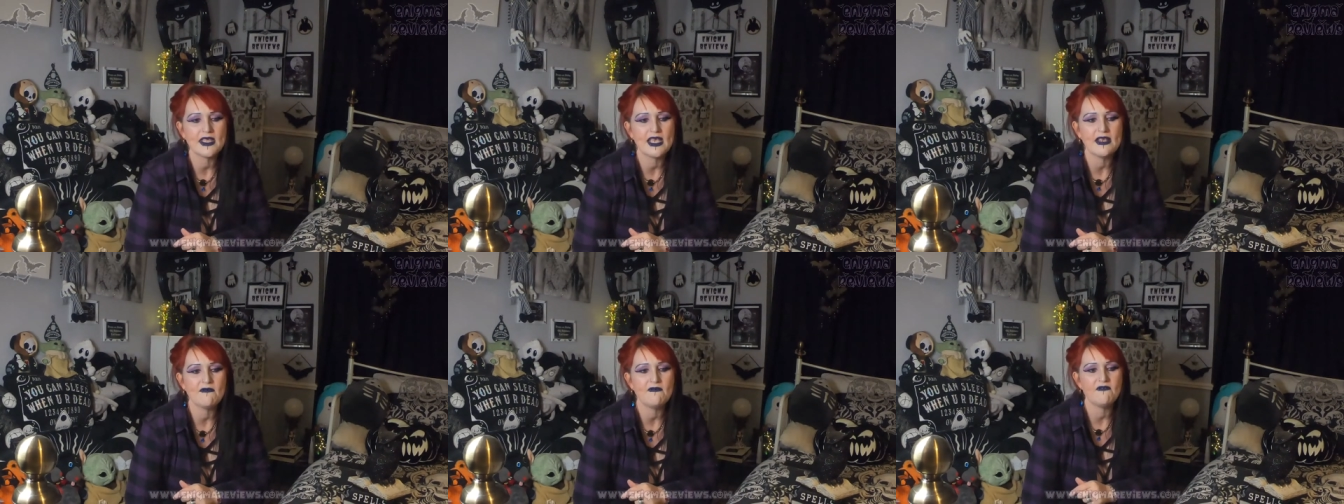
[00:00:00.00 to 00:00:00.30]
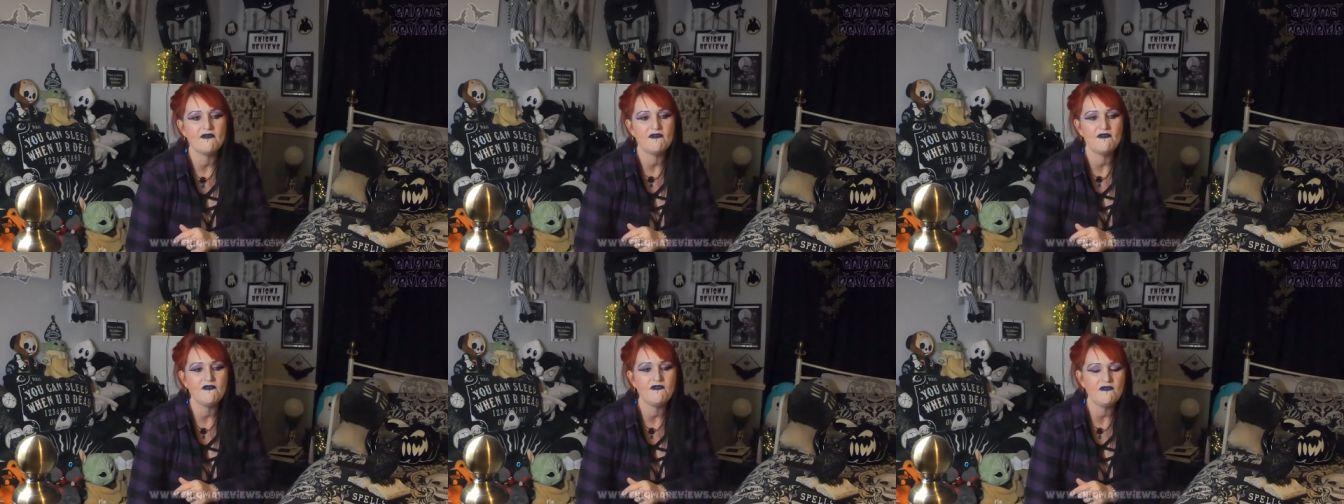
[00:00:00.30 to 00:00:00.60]
They're
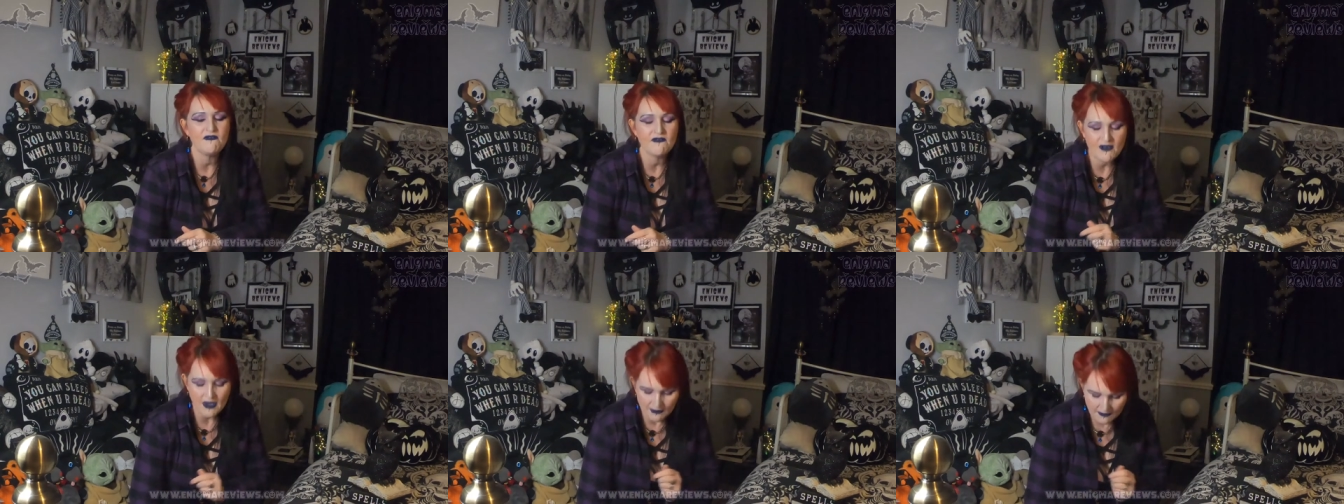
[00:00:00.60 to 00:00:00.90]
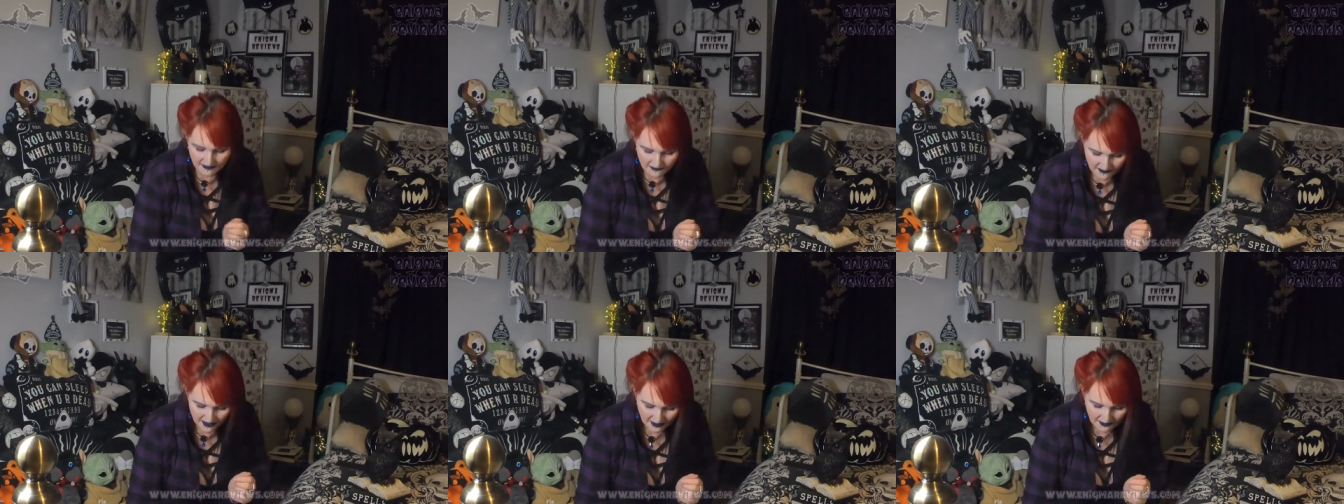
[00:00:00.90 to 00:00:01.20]

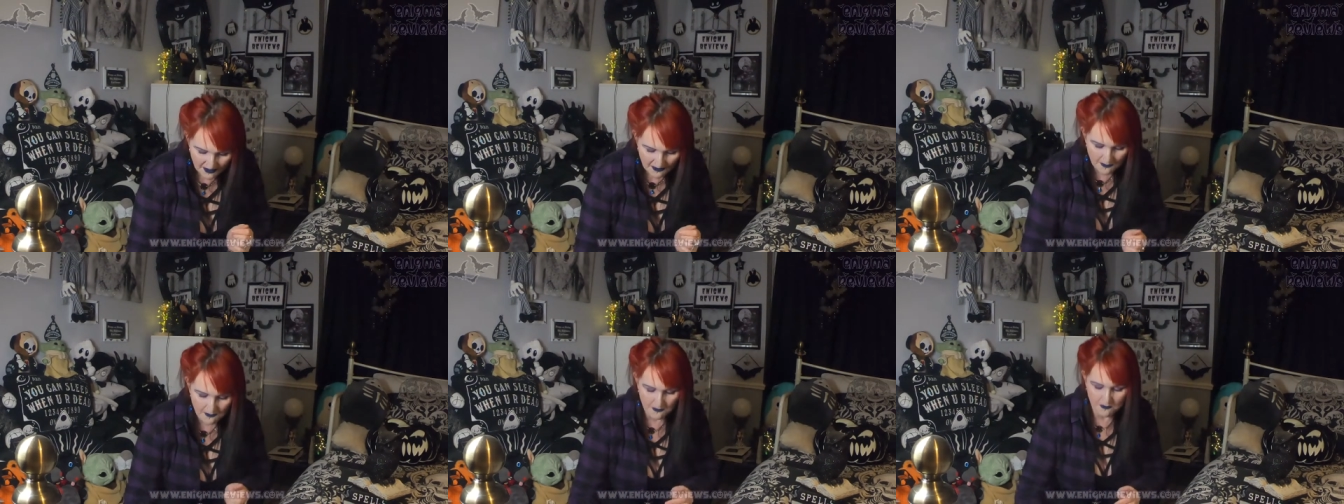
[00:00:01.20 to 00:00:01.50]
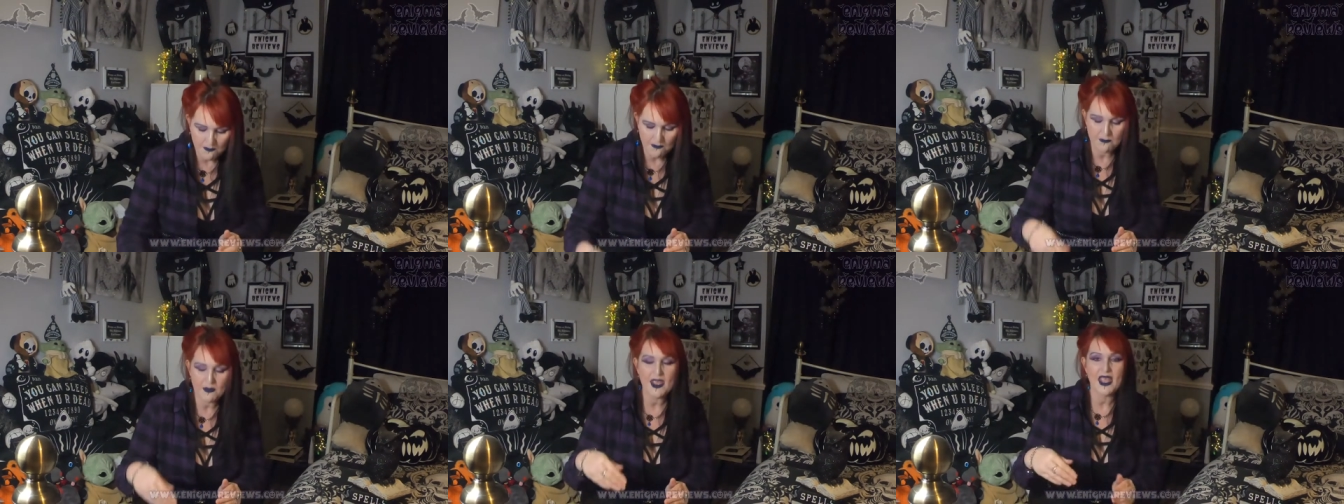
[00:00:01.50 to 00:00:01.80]
very, very
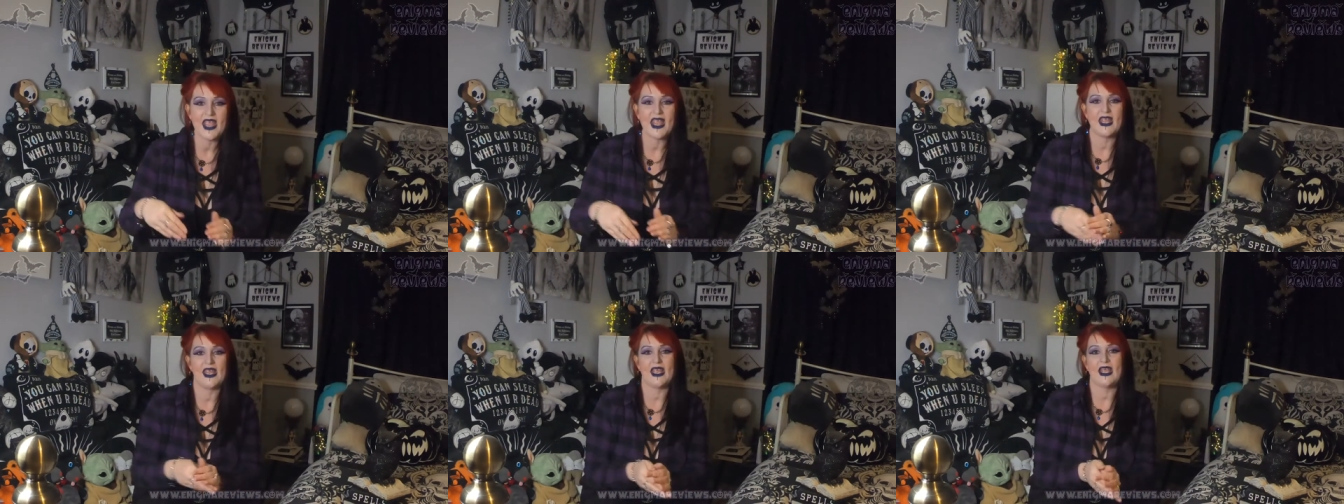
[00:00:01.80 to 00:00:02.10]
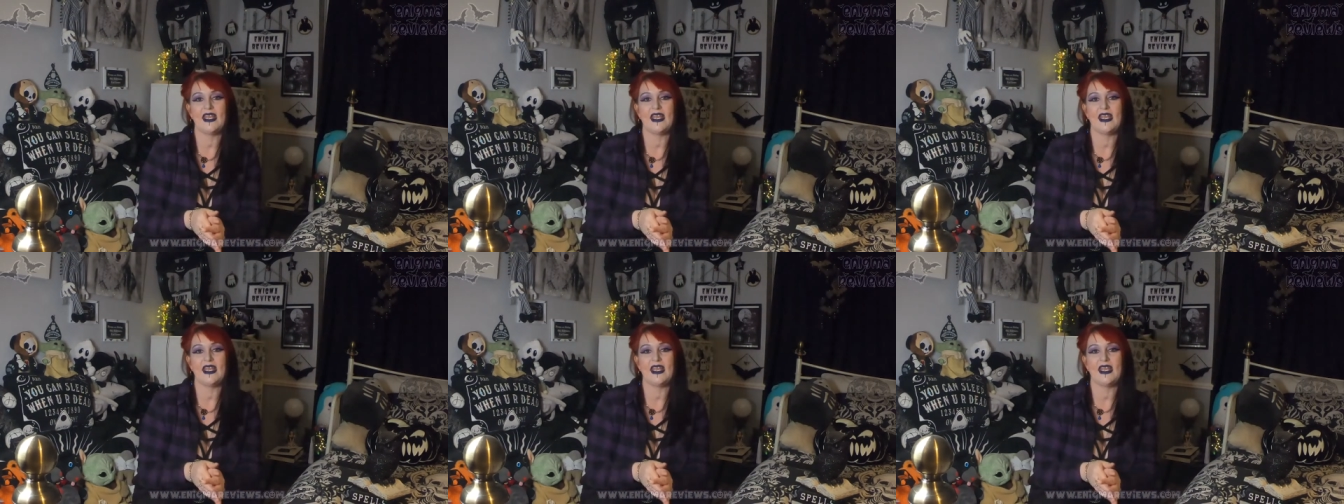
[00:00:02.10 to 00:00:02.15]
big,